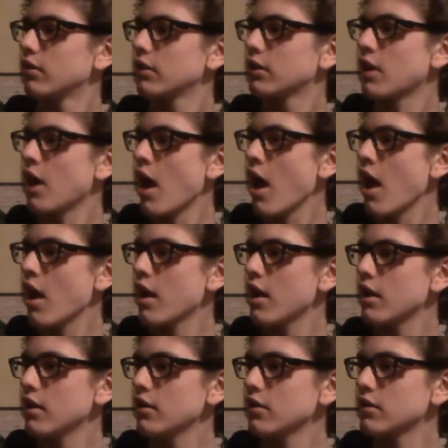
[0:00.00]

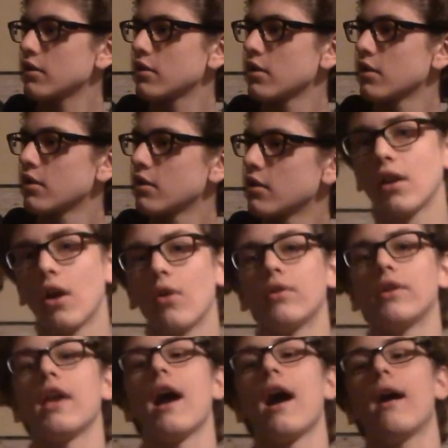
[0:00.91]
Guys?" Oh
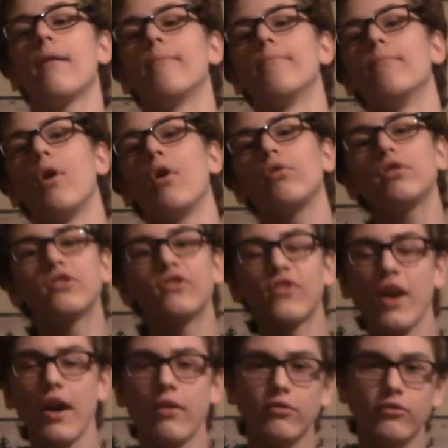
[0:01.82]
yeah, most
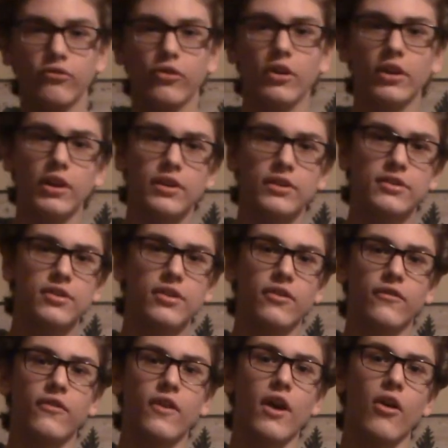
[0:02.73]
found footage
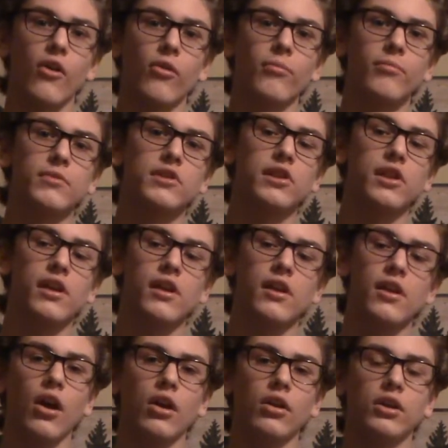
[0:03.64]
films
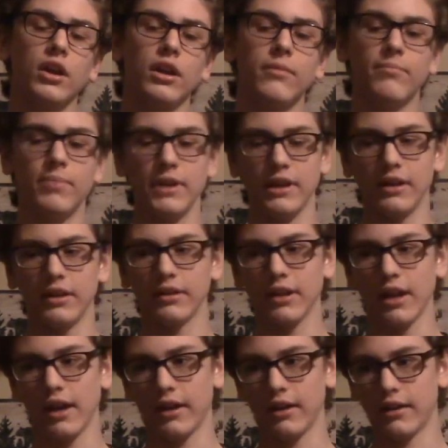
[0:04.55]
are gonna be
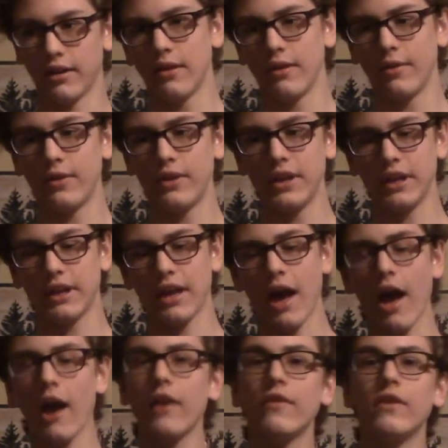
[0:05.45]
like the
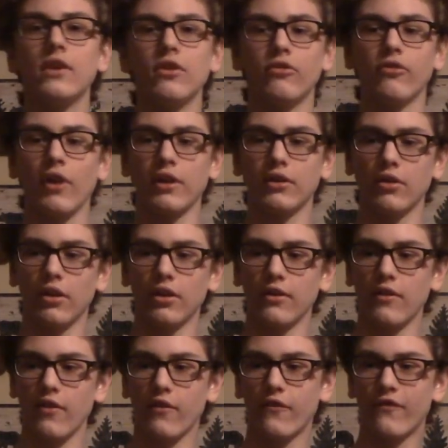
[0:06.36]
kind that you find
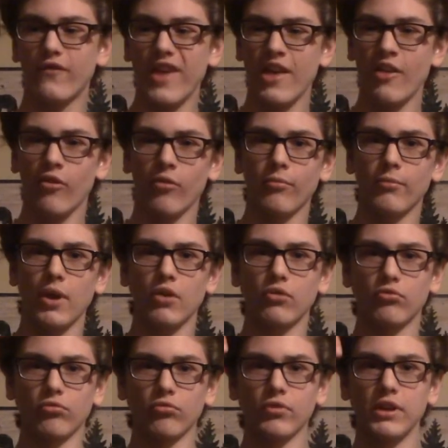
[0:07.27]
on film
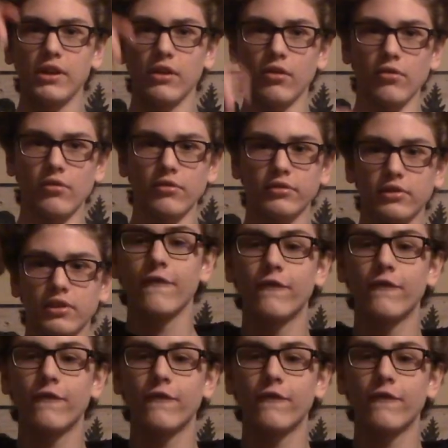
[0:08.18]
reels.